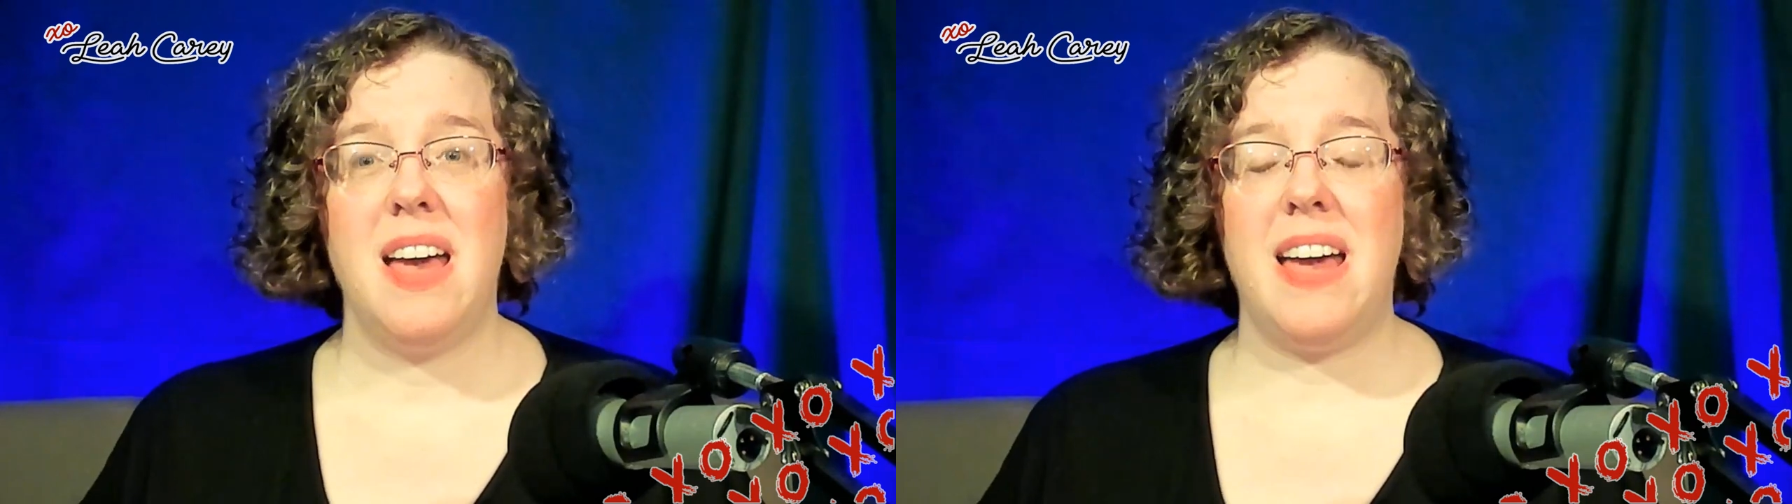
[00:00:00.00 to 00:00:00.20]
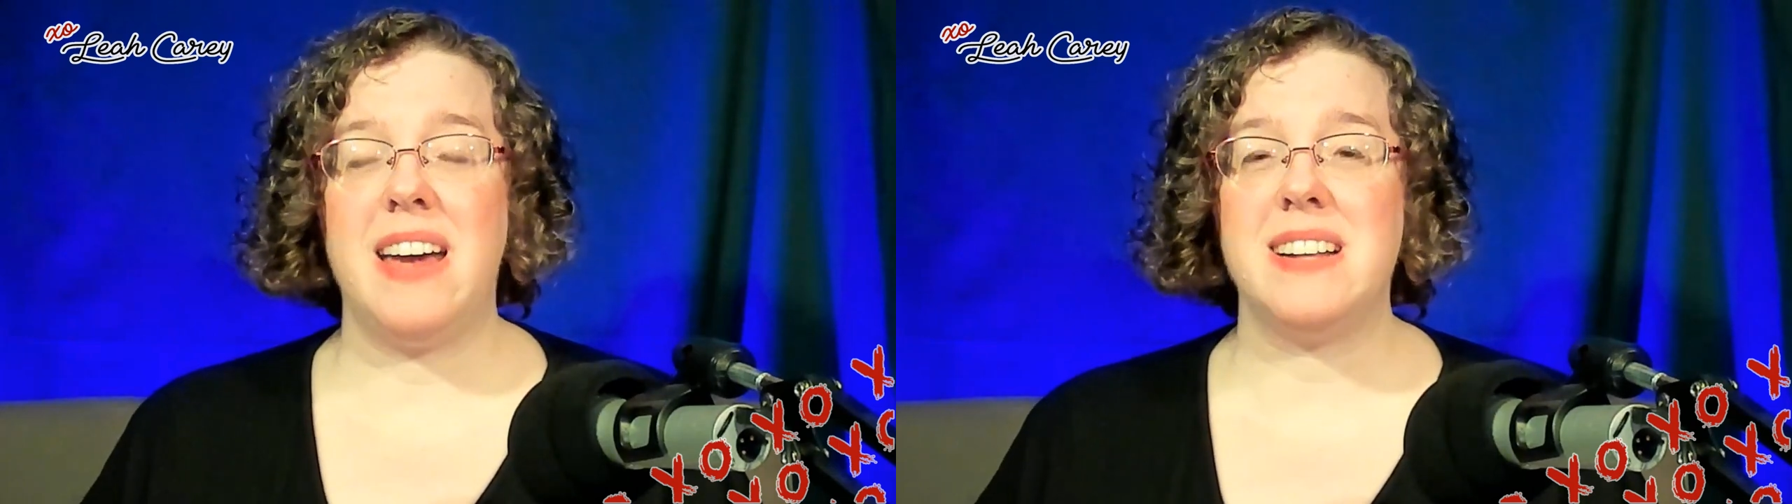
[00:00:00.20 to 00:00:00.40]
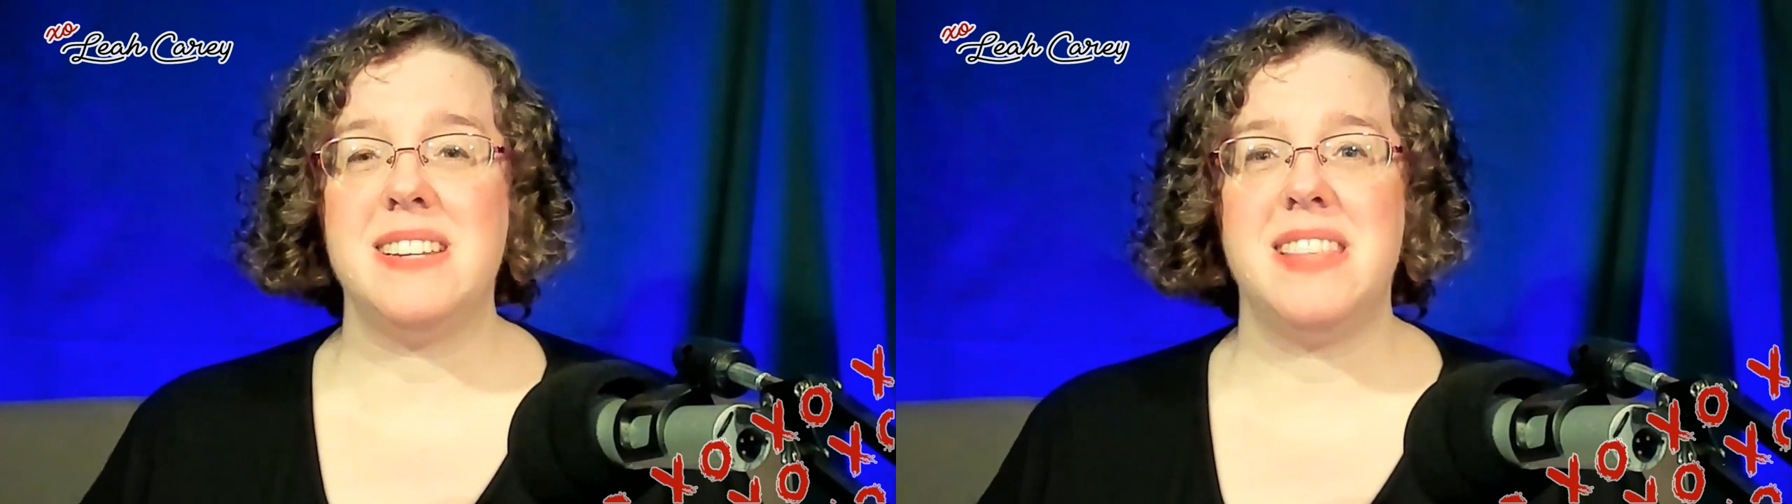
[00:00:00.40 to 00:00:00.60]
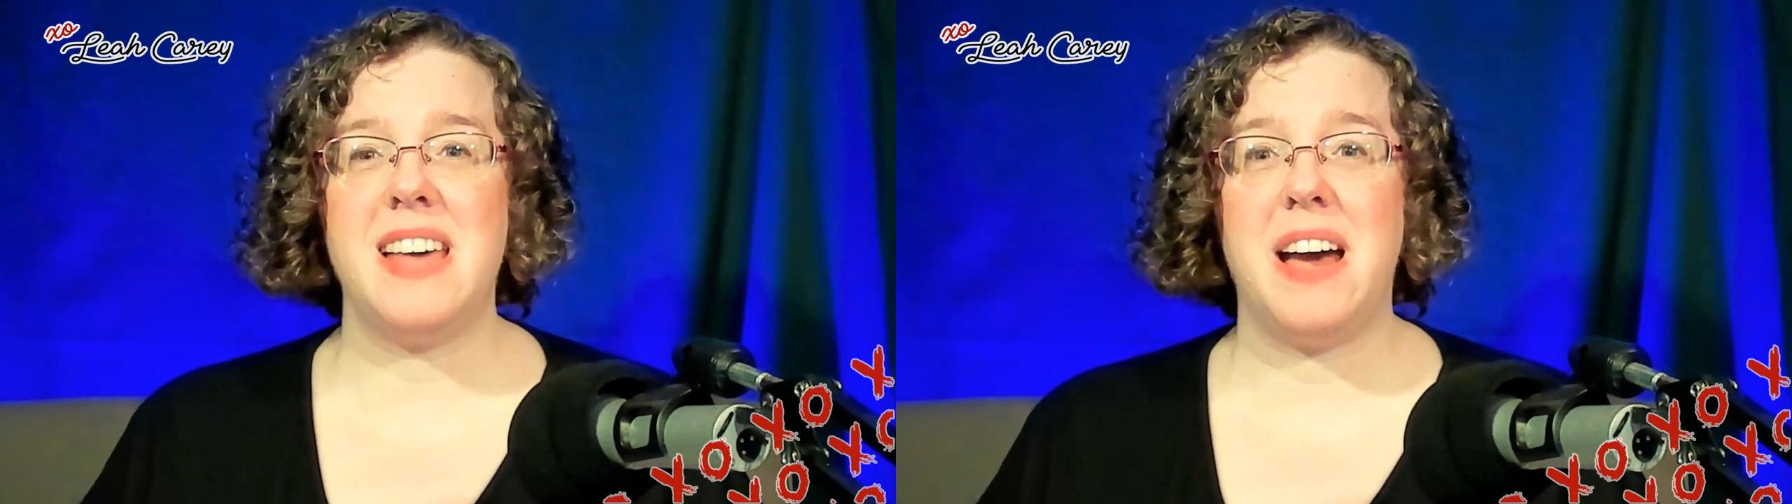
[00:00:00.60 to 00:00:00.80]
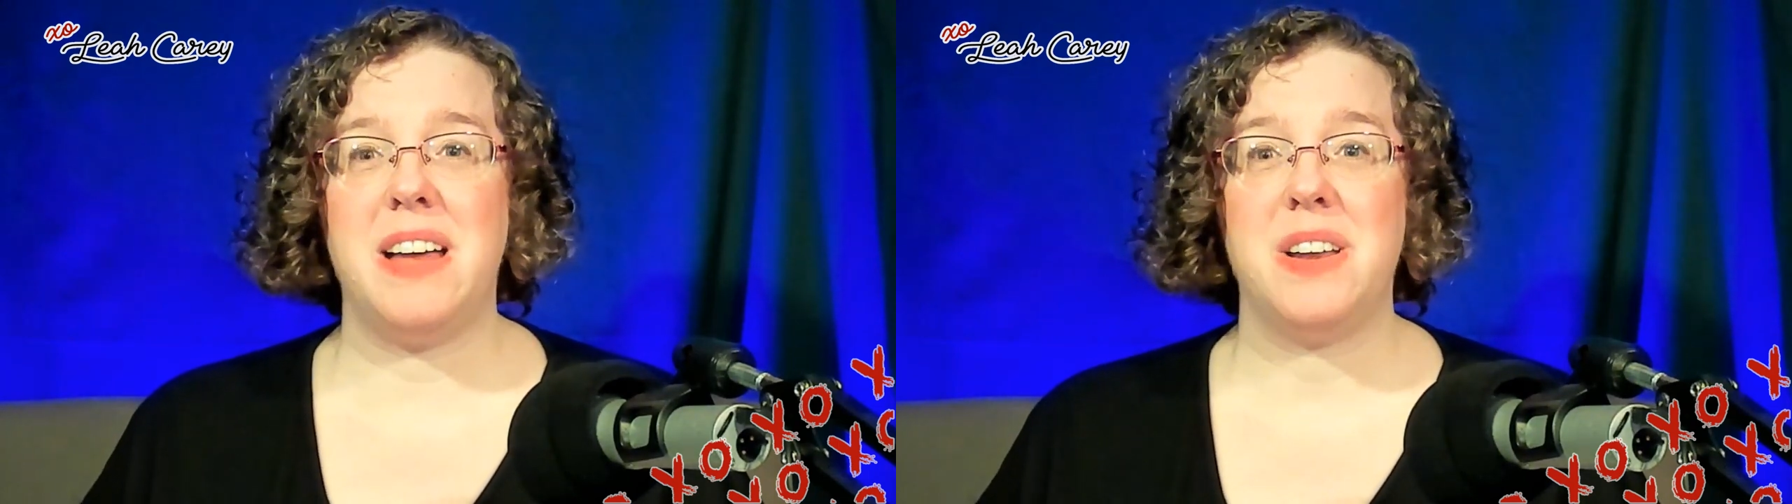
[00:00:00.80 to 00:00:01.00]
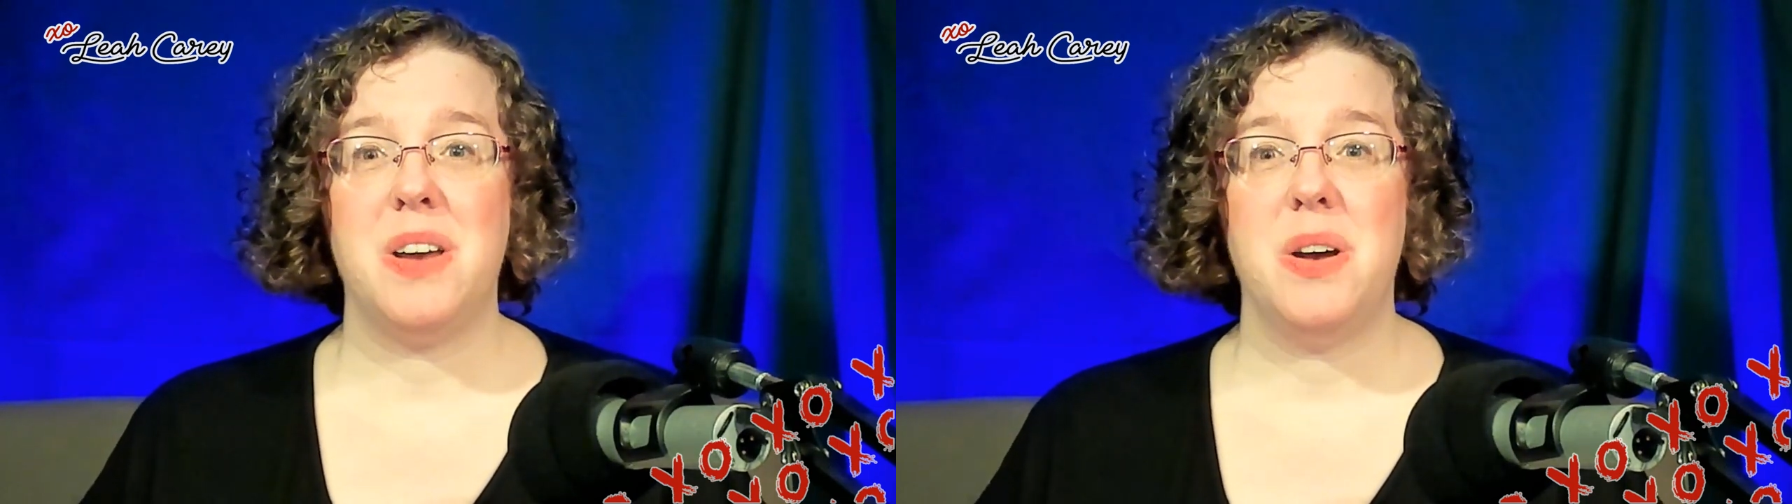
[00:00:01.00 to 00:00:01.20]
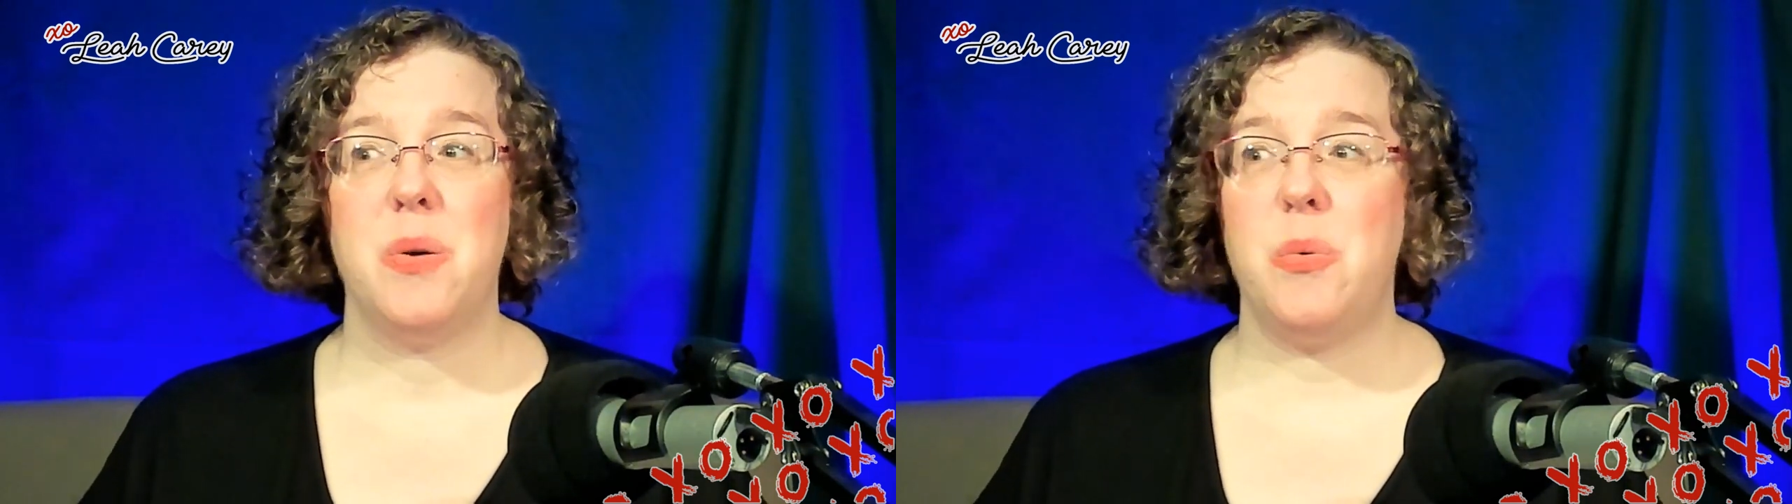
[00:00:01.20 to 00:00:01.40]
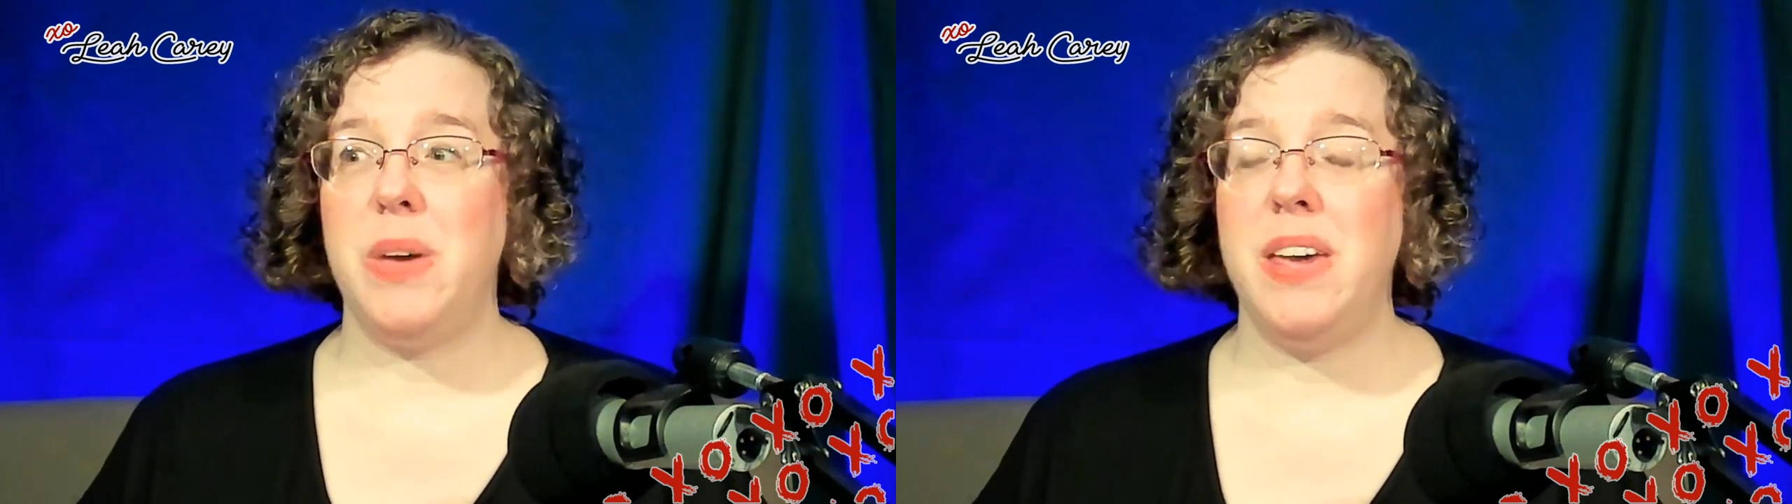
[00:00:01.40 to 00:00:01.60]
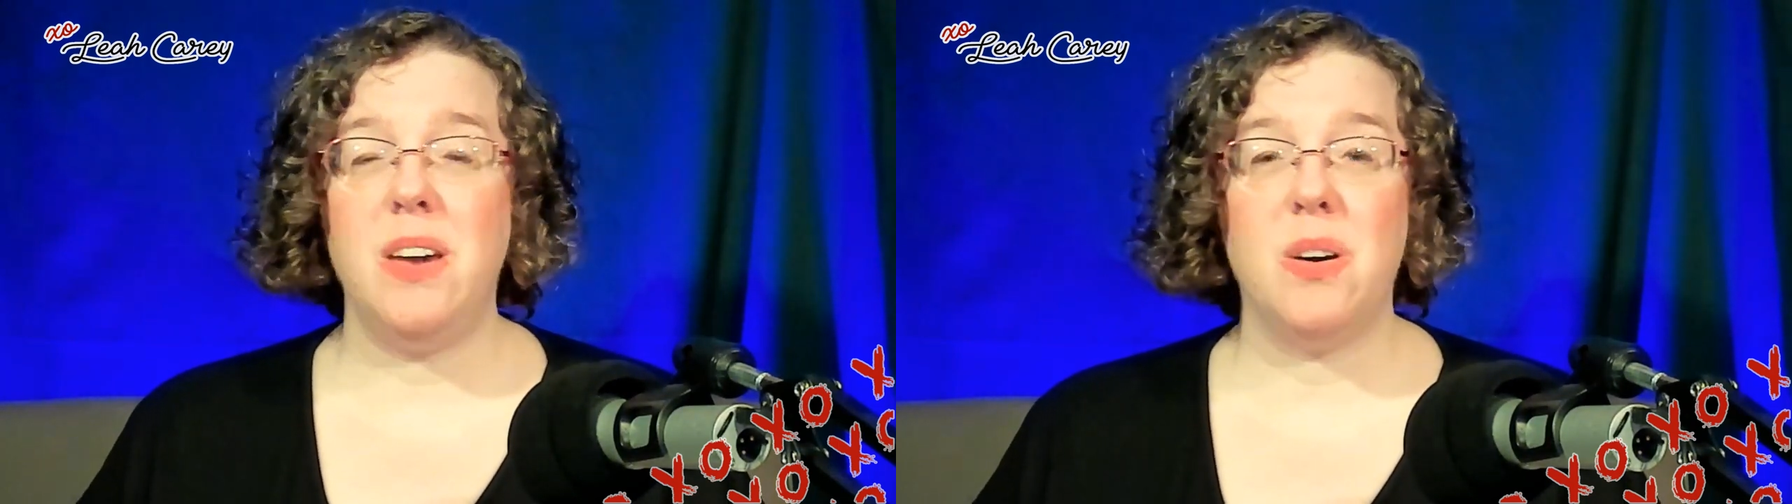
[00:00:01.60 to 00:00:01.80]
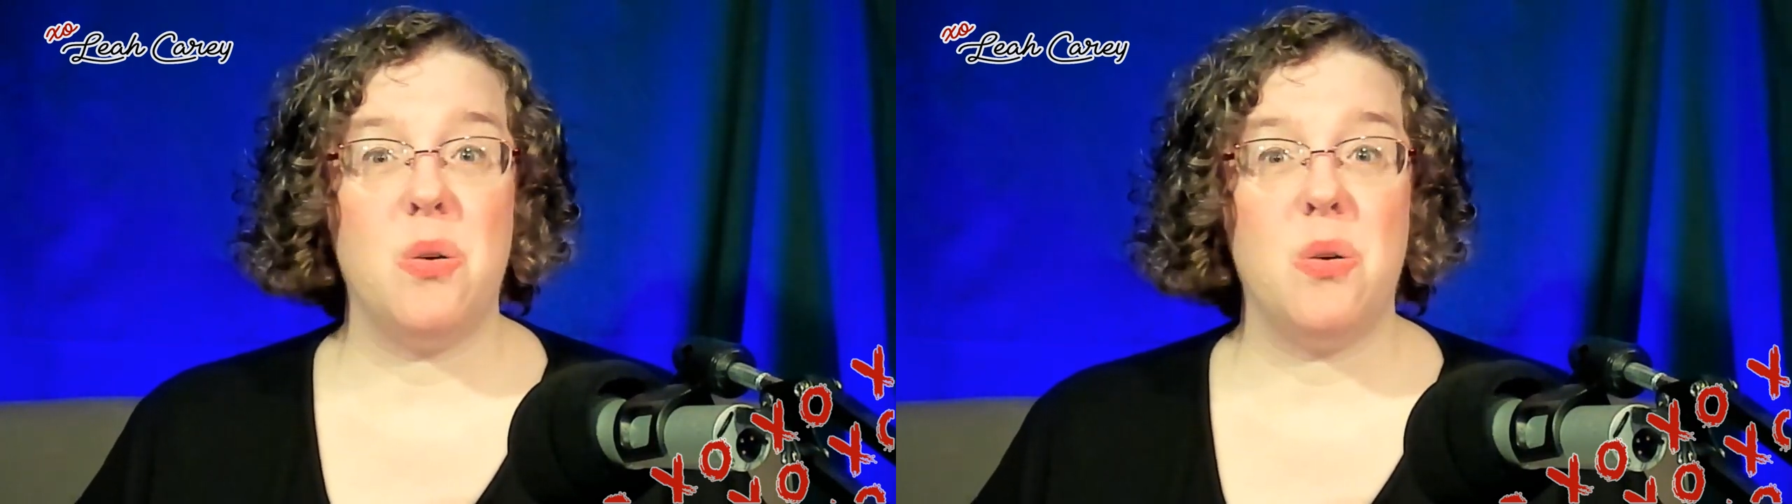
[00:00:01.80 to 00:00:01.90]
and that we